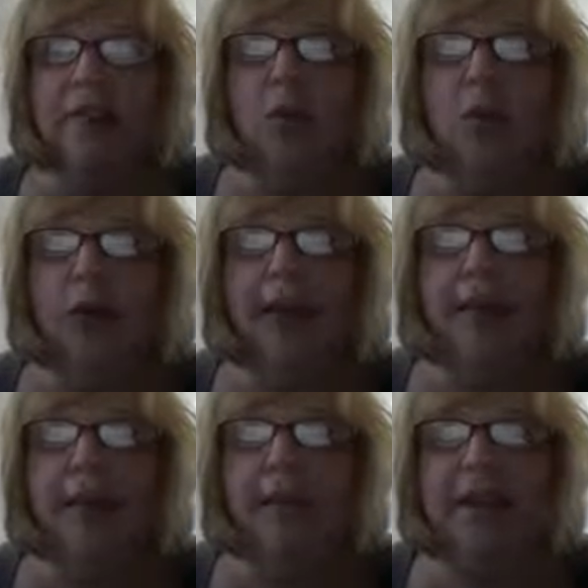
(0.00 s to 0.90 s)
Nor
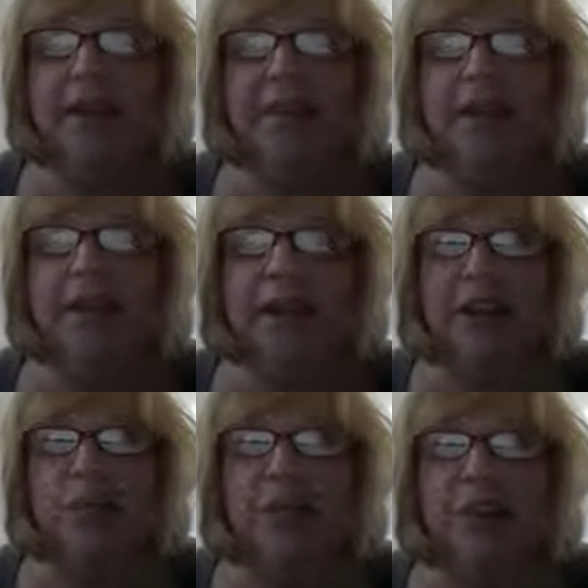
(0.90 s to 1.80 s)
can they be easily
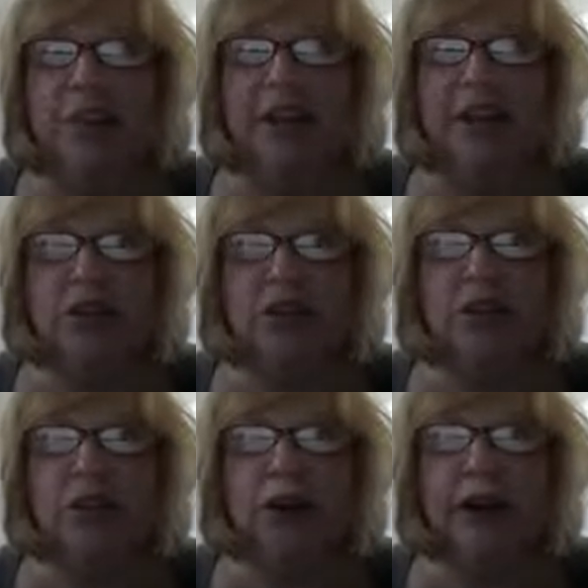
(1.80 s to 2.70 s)
managed with
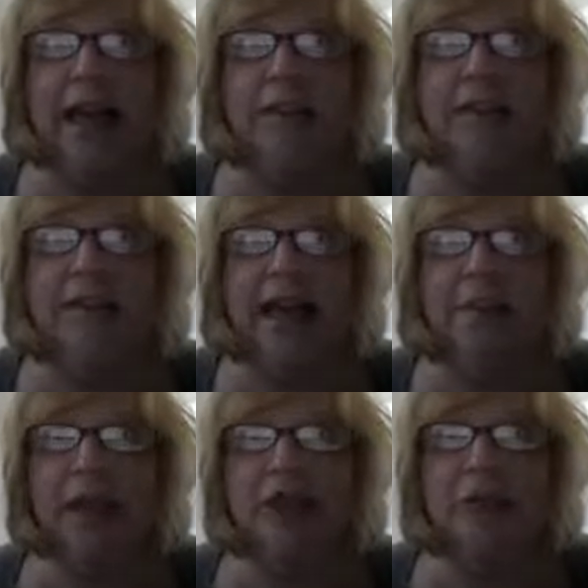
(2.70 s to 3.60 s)
traditional or common
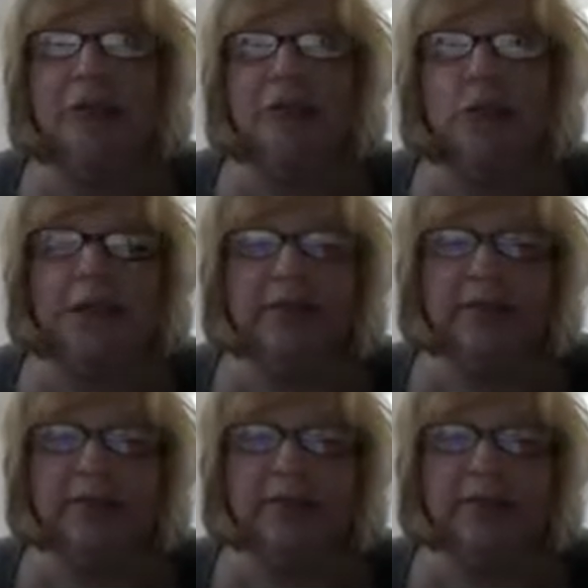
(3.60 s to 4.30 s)
data management tools and